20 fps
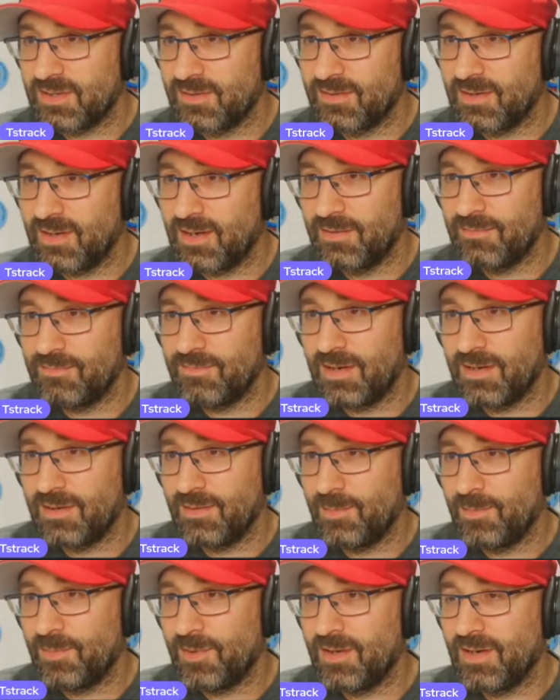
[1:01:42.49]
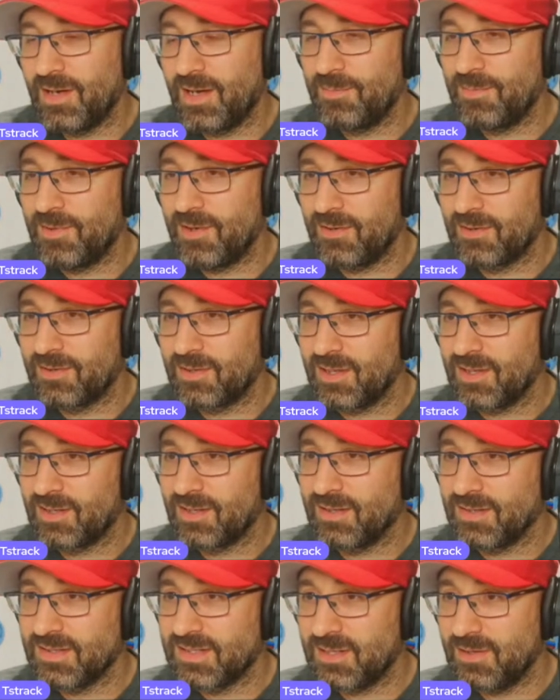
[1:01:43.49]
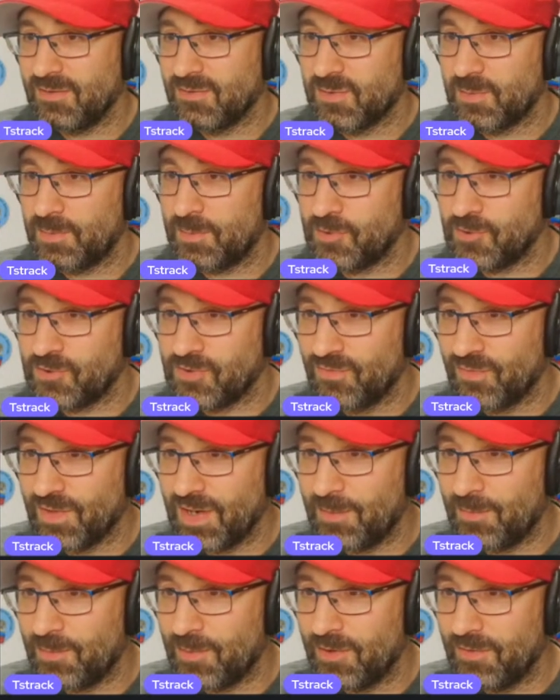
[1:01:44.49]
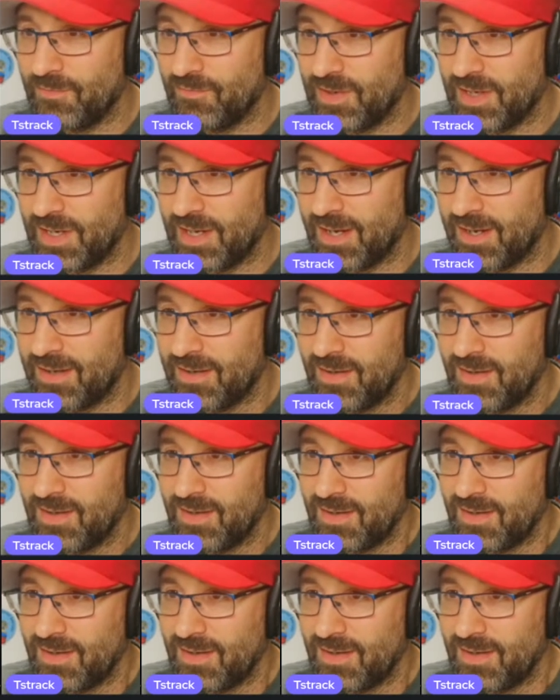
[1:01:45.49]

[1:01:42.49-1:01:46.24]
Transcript: I'm not kicking ourselves for pushing that one there.